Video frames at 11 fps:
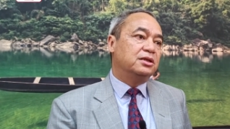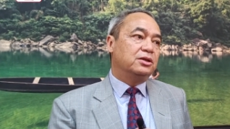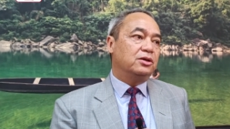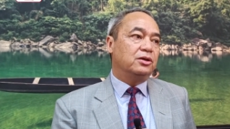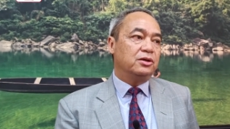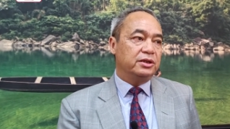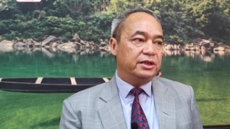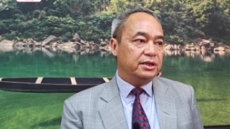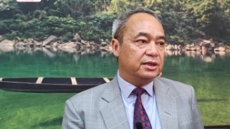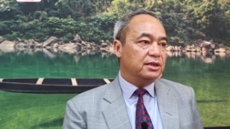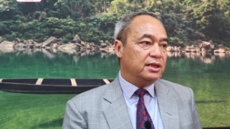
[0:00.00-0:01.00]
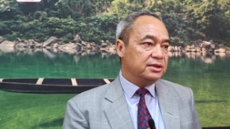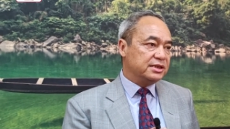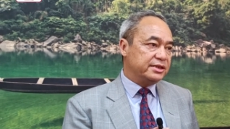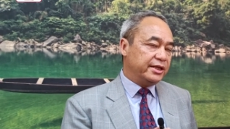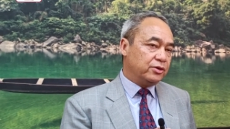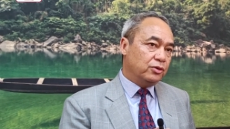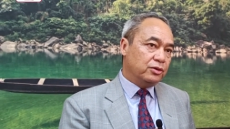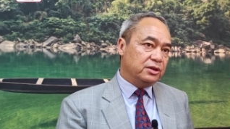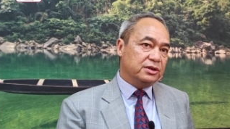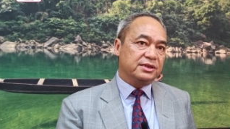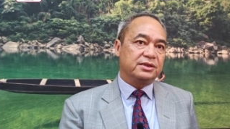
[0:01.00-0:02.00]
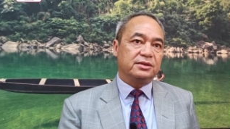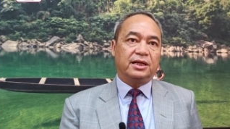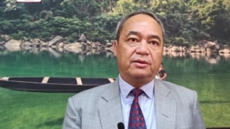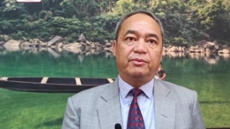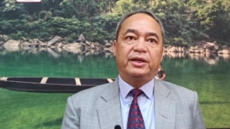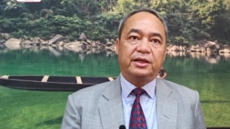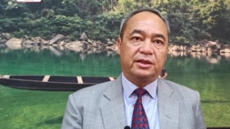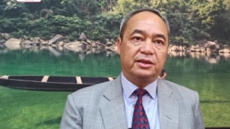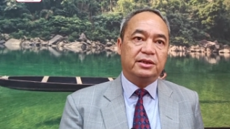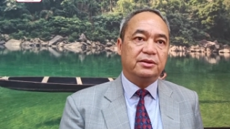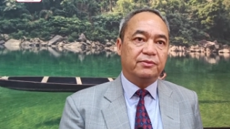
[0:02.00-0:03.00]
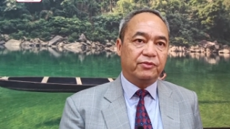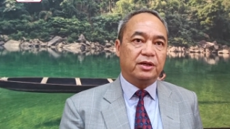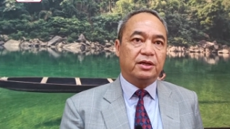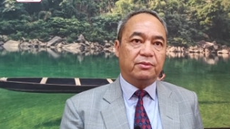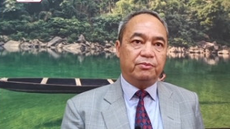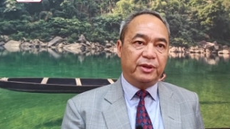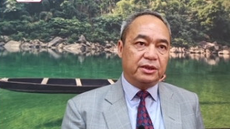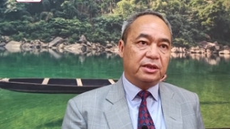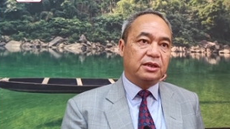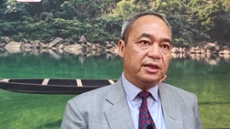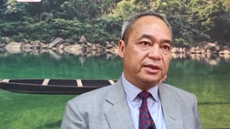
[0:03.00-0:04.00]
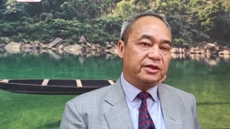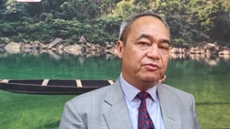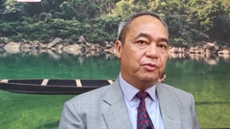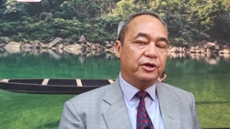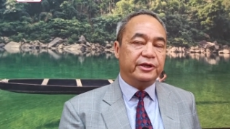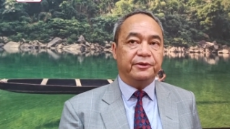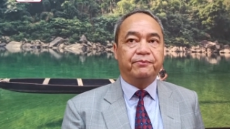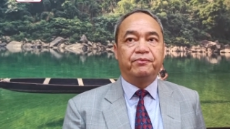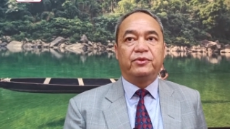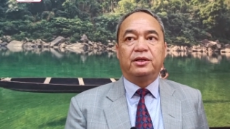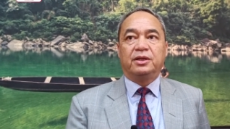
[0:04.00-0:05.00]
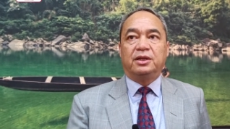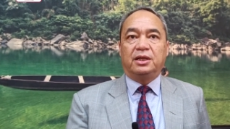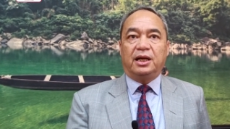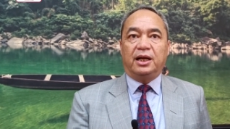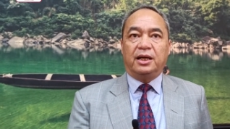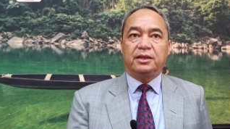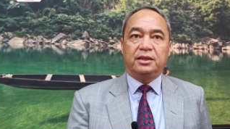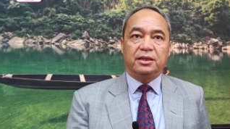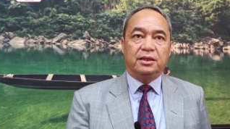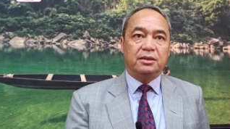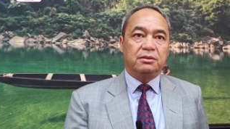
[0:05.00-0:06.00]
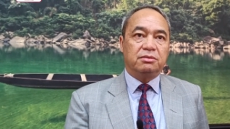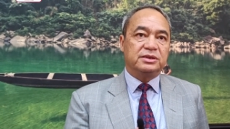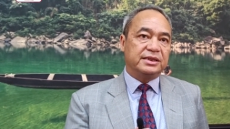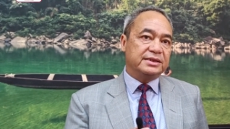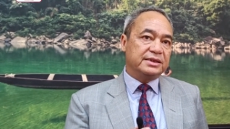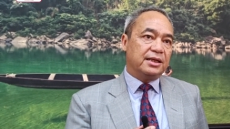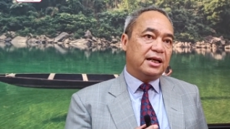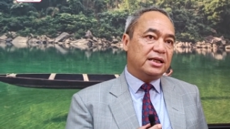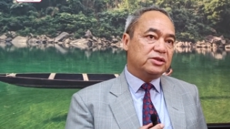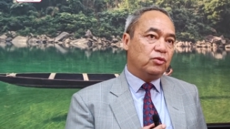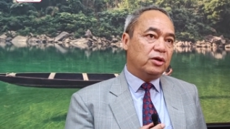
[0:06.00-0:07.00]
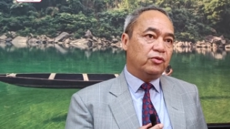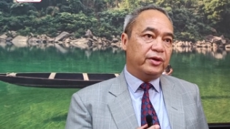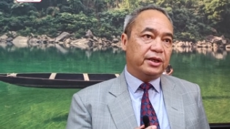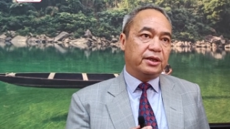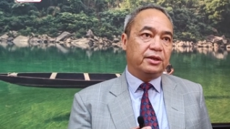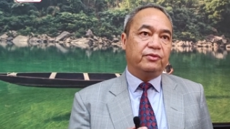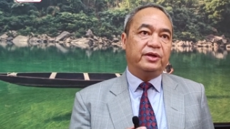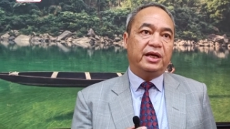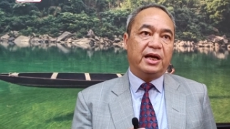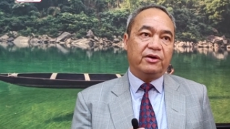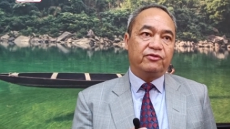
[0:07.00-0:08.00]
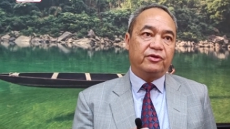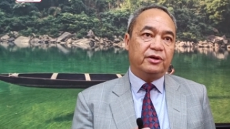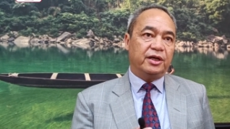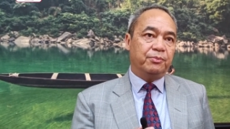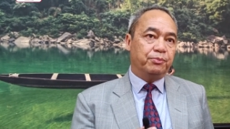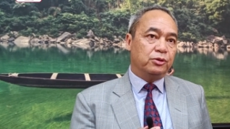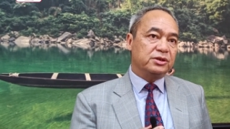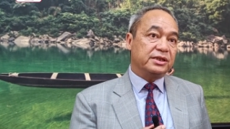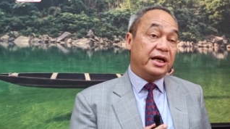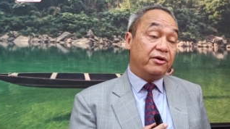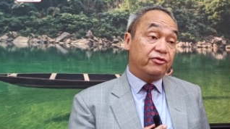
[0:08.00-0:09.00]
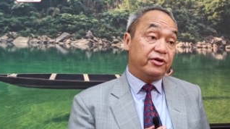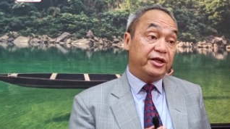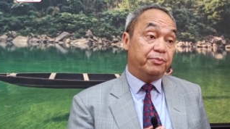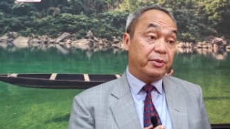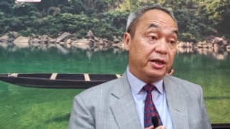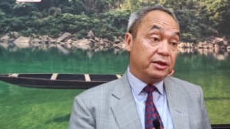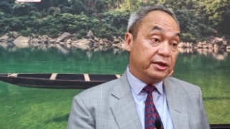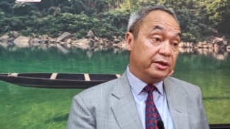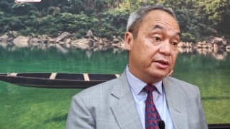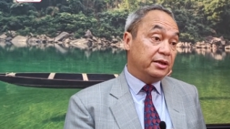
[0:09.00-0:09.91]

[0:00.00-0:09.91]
all the uh, other stakeholders and make it a, a bigger collective body. And uh, since the last one week, we have uh, imposed hefty penalty.